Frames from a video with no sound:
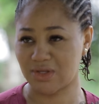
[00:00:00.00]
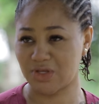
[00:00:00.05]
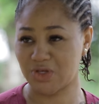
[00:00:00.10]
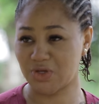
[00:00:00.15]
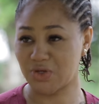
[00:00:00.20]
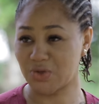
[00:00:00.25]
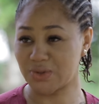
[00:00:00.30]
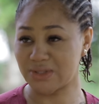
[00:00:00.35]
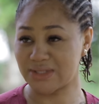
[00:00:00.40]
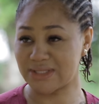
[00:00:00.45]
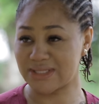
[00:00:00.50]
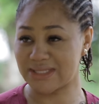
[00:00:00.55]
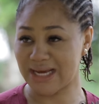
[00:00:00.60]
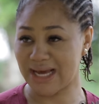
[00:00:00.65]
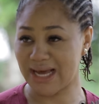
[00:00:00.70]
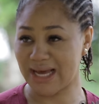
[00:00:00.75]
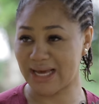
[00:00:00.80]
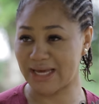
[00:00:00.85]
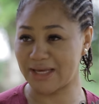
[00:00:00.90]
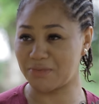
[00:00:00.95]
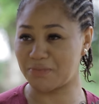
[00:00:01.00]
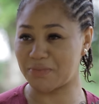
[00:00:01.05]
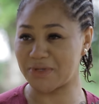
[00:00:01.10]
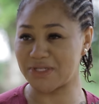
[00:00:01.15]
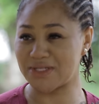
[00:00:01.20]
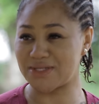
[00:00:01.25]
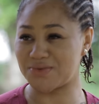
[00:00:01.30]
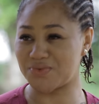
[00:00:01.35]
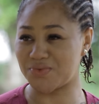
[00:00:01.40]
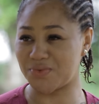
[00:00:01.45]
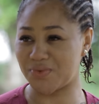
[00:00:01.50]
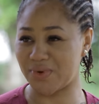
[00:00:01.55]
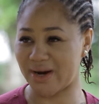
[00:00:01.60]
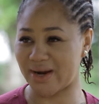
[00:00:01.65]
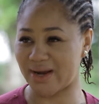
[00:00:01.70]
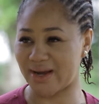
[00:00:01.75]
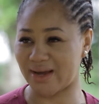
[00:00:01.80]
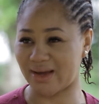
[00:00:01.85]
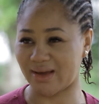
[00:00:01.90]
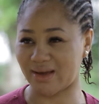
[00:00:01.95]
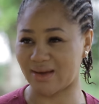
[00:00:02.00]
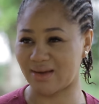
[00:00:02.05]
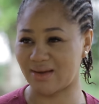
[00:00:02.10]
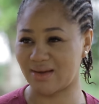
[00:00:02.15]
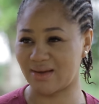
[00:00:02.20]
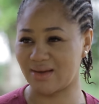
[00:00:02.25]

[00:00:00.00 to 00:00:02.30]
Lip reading: your type is rare.